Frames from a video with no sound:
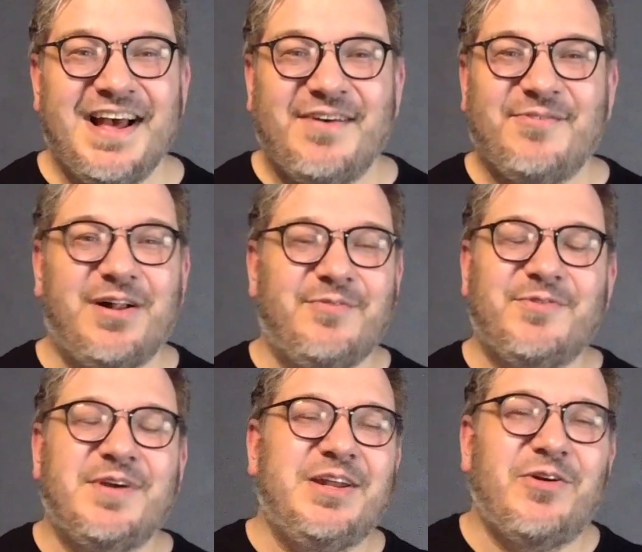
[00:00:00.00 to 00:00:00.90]
Well,
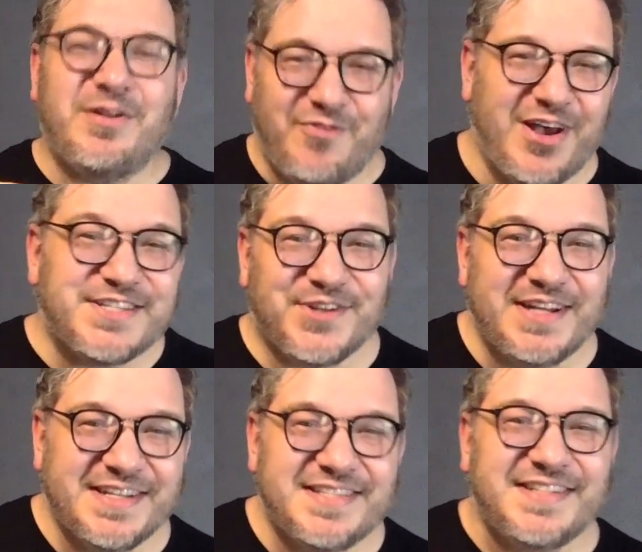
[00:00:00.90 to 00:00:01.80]
in order for us to
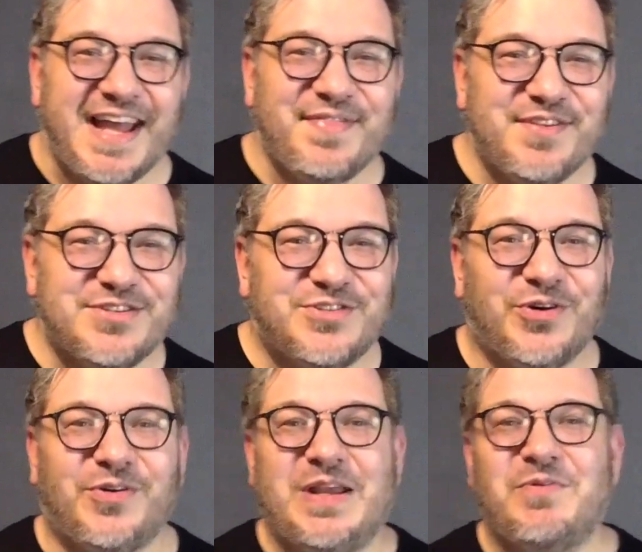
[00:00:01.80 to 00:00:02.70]
understand this
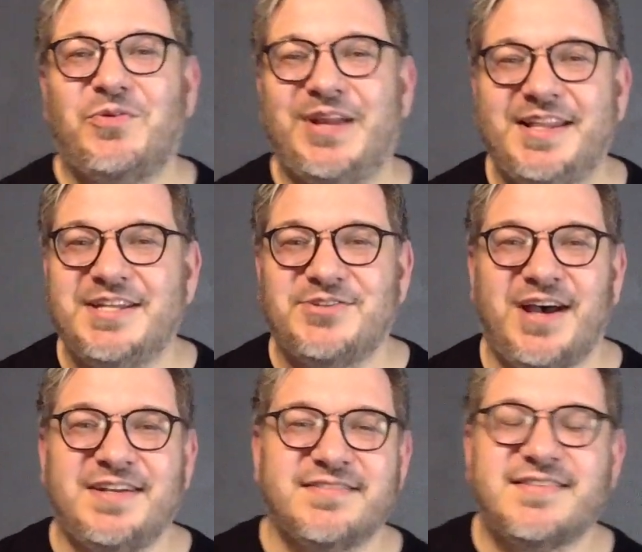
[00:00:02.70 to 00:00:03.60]
story, we really need to
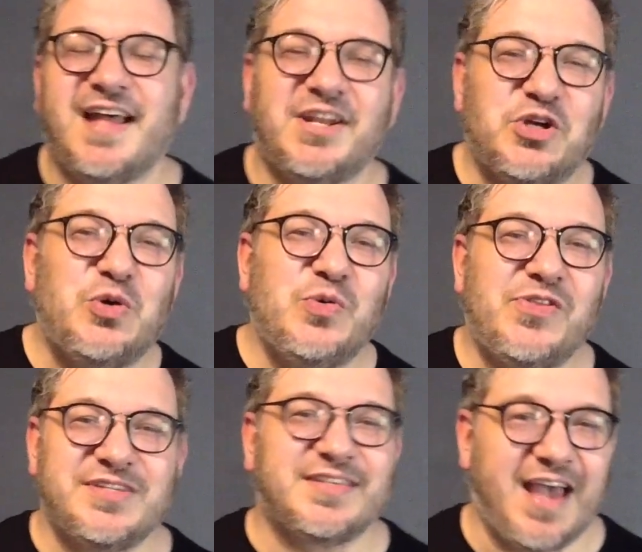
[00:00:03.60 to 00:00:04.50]
understand who
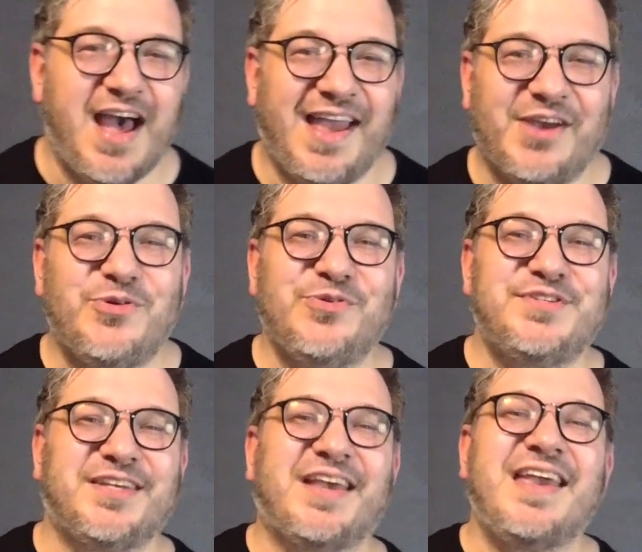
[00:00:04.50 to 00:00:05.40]
this guy, who
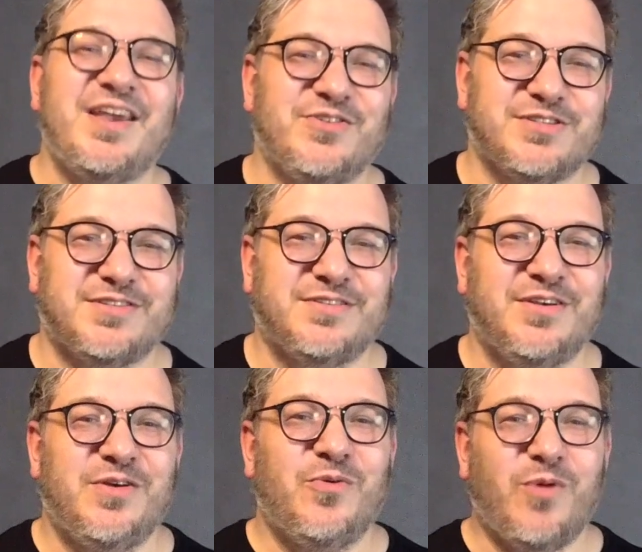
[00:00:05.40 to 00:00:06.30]
Zacchaeus
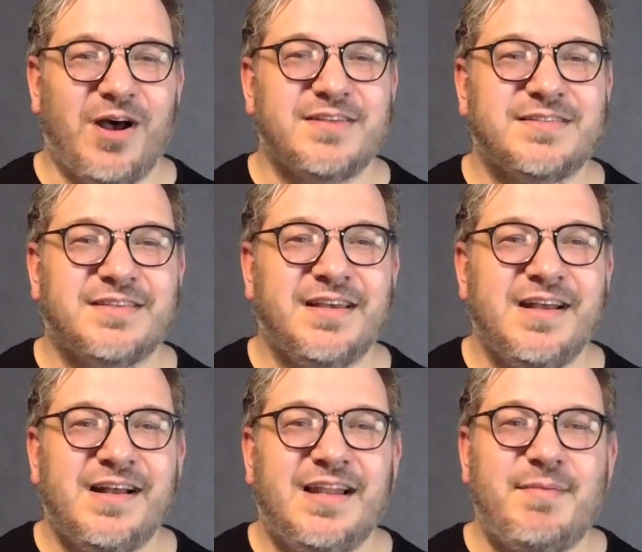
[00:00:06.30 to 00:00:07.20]
was.
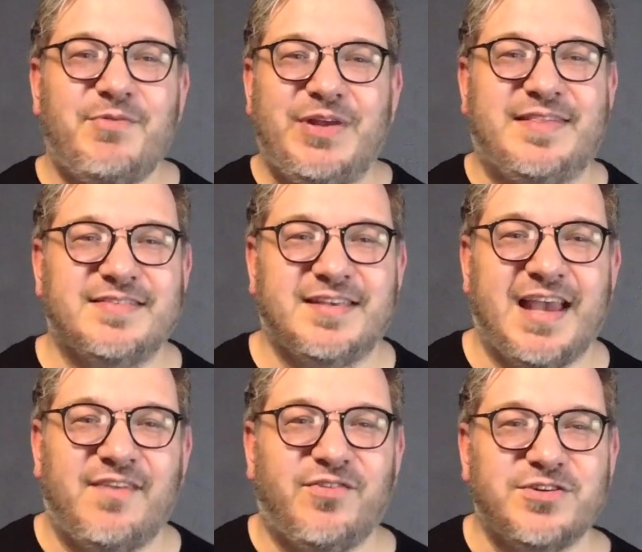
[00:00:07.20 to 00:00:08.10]
Let me read this
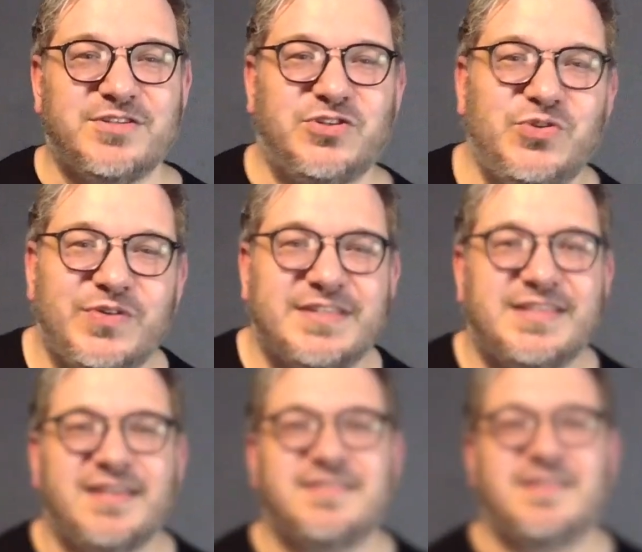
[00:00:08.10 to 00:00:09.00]
again. Verse 2, it
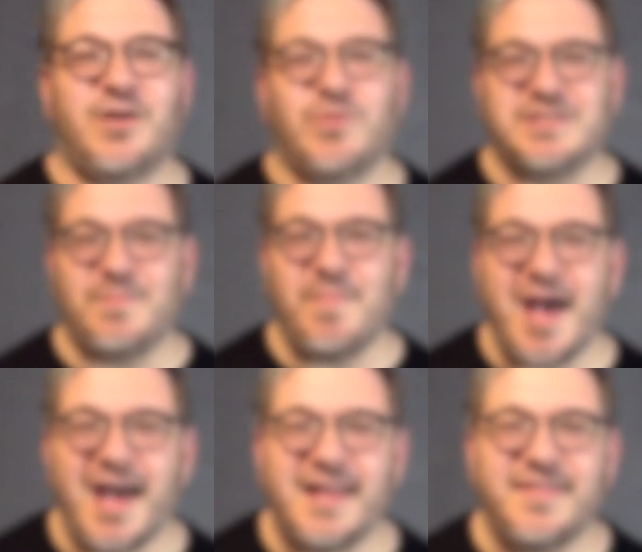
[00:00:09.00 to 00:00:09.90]
says, "There was a
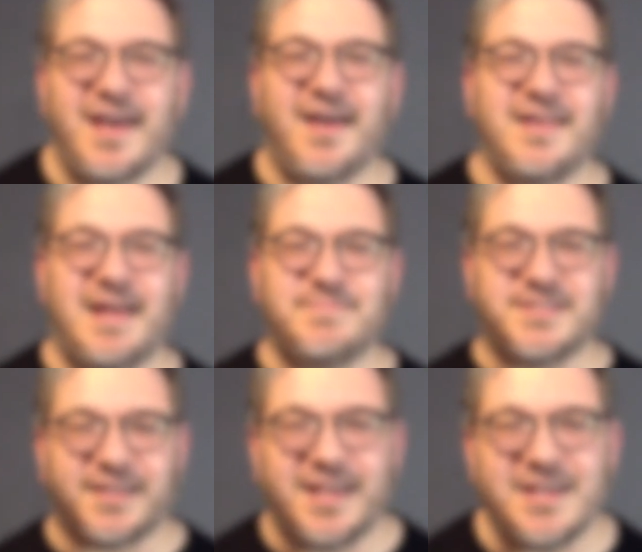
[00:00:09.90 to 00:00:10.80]
man there named
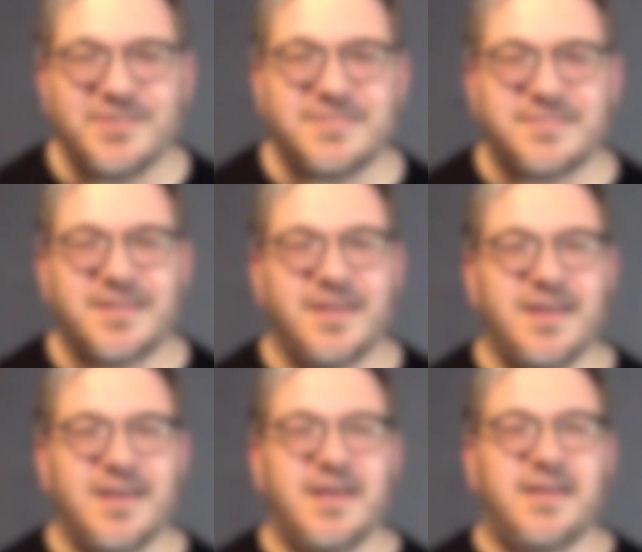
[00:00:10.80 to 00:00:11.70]
Zacchaeus.
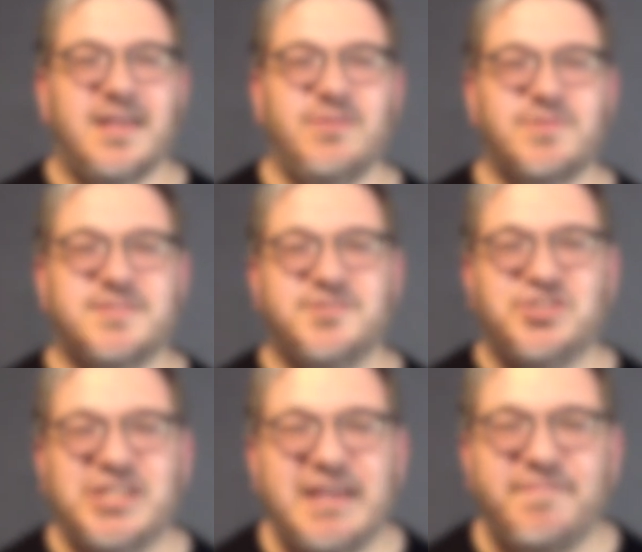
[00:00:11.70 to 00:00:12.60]
He was the
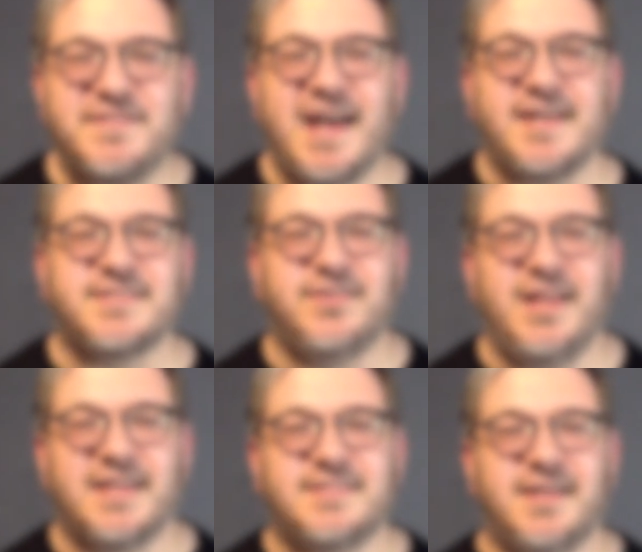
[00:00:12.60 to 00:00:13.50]
chief tax
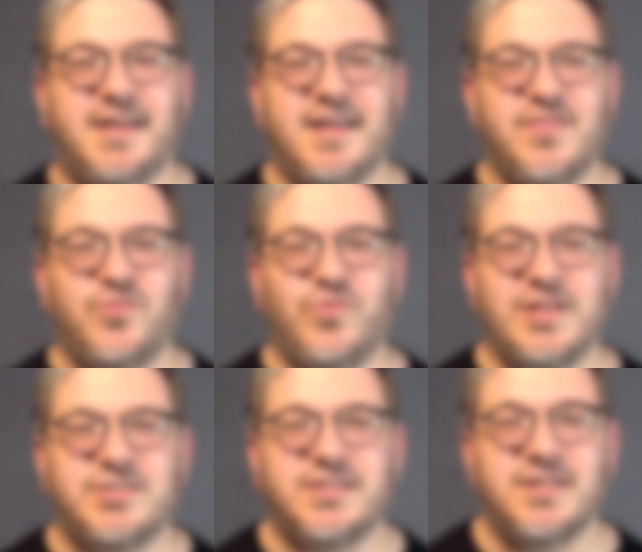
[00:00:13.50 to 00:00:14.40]
collector in the
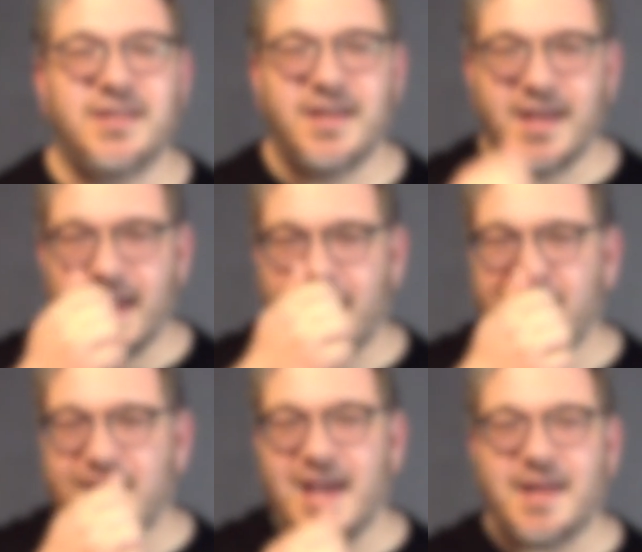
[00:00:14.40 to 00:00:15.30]
region, and
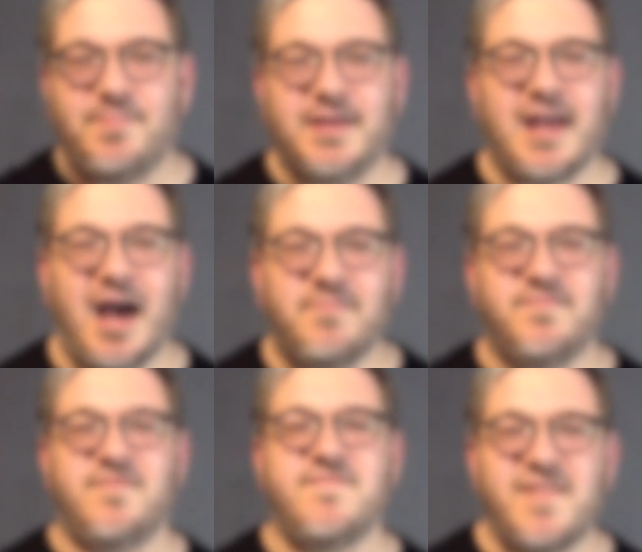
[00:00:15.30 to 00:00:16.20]
he had
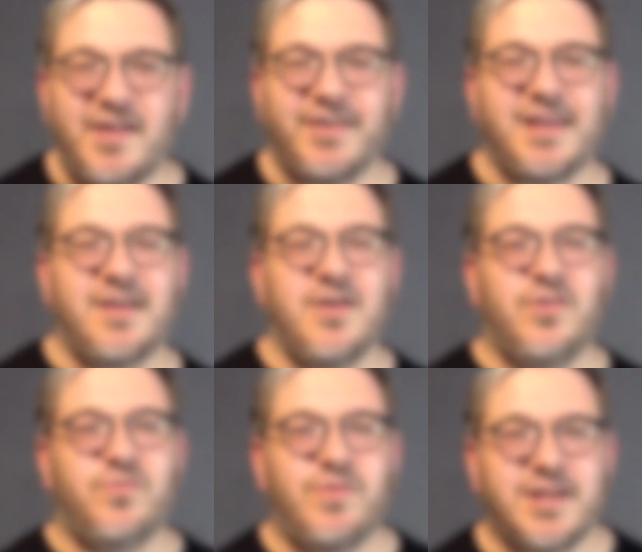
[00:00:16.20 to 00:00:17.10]
become very
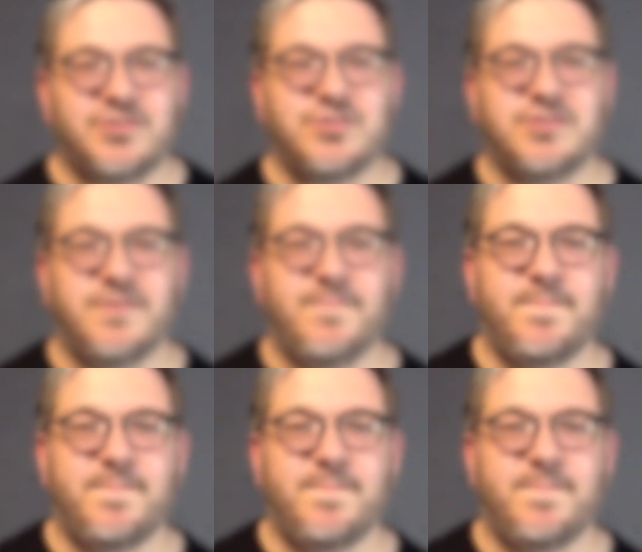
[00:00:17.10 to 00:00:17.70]
rich."